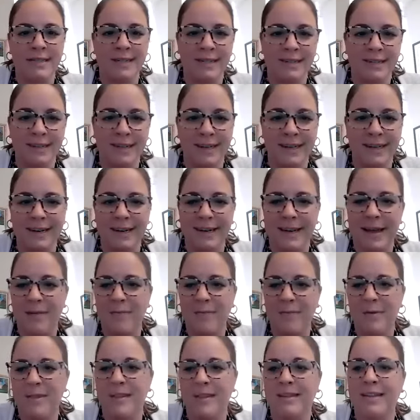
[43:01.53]
and, and
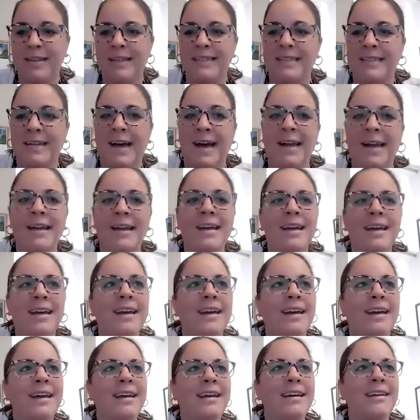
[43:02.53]
everything like that,
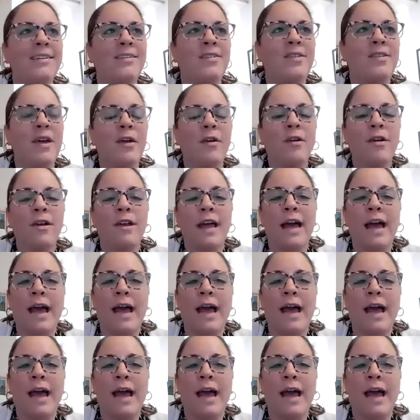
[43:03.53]
is there an